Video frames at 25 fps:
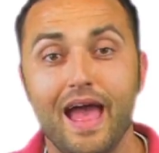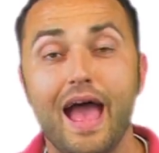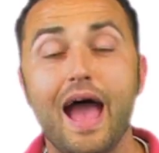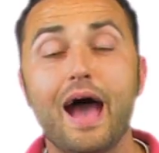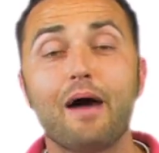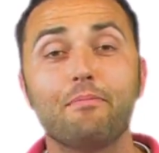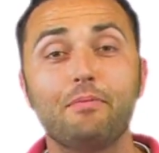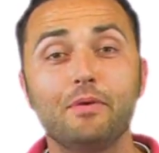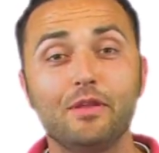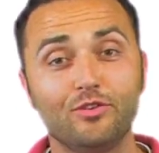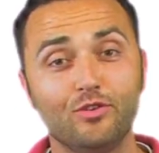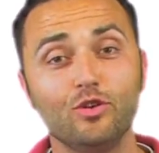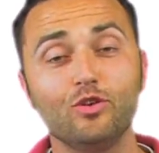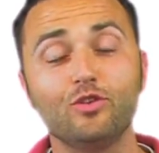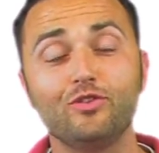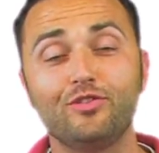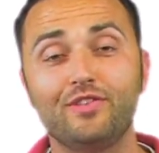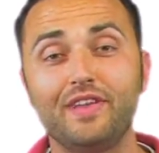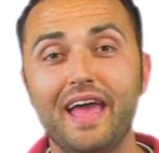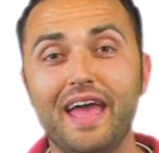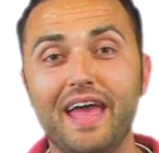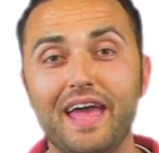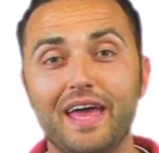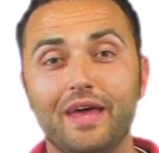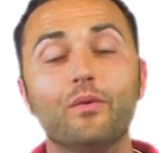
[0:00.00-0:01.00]
Happy
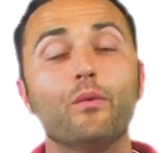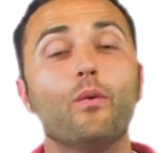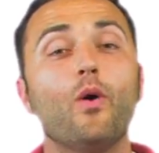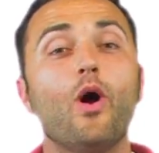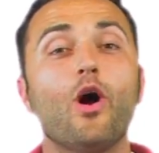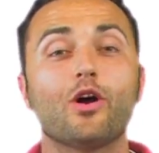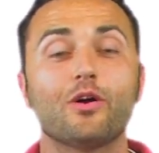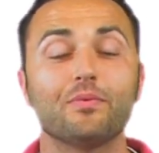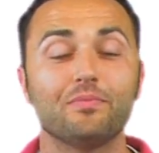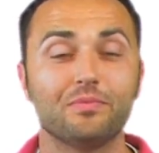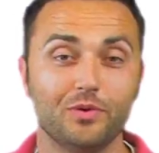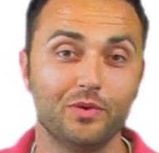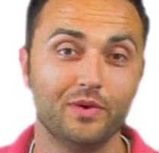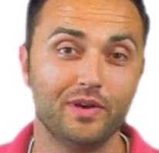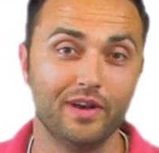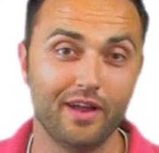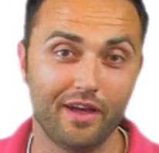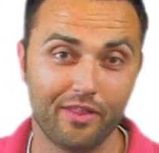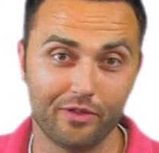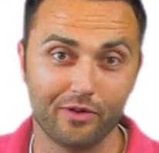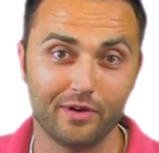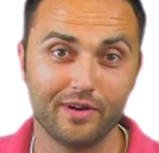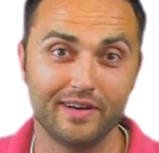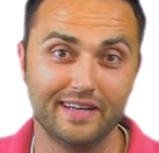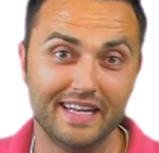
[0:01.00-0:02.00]
Tuesday and welcome to
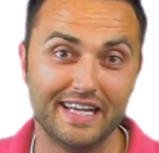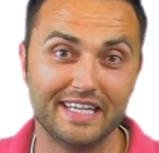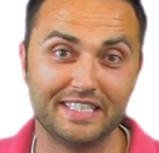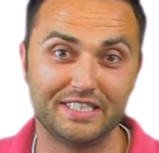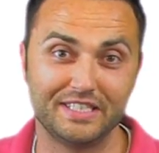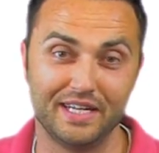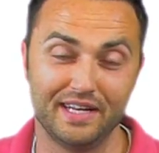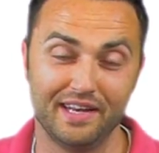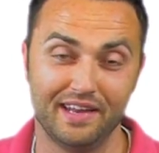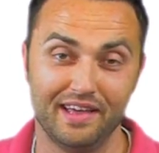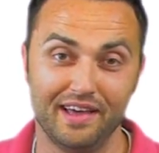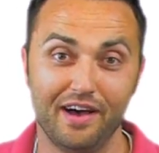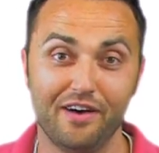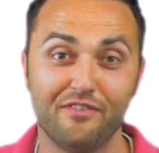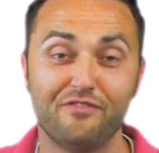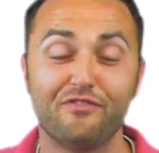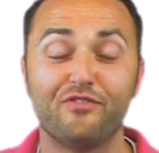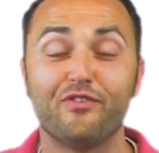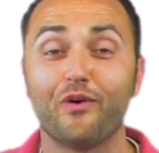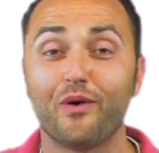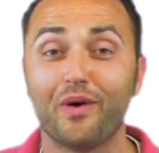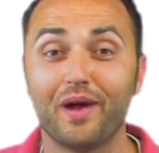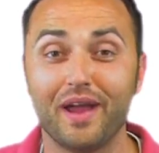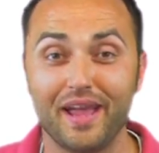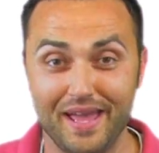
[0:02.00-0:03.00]
another edition
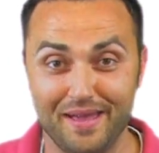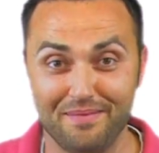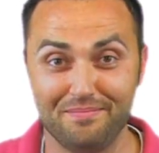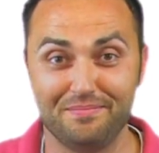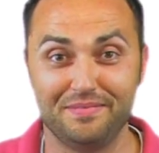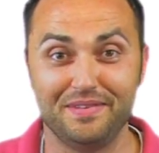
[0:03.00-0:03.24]
of 4AM